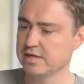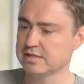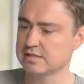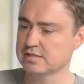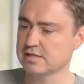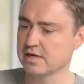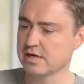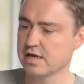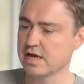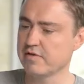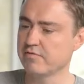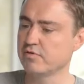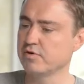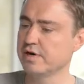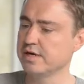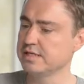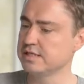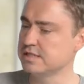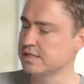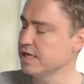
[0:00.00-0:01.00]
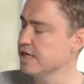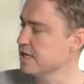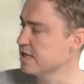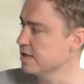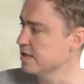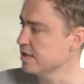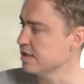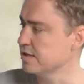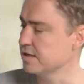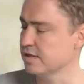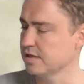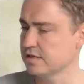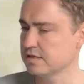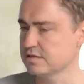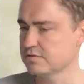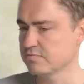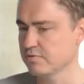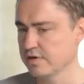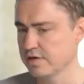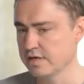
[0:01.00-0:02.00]
that I have already taken and
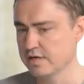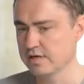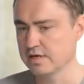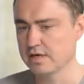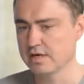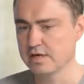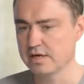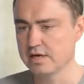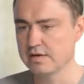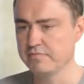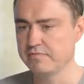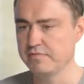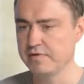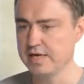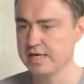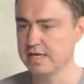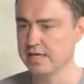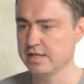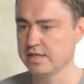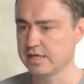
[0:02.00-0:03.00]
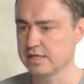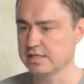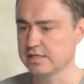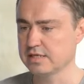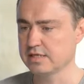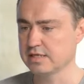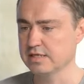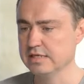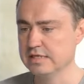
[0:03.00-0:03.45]
that's why I, I feel that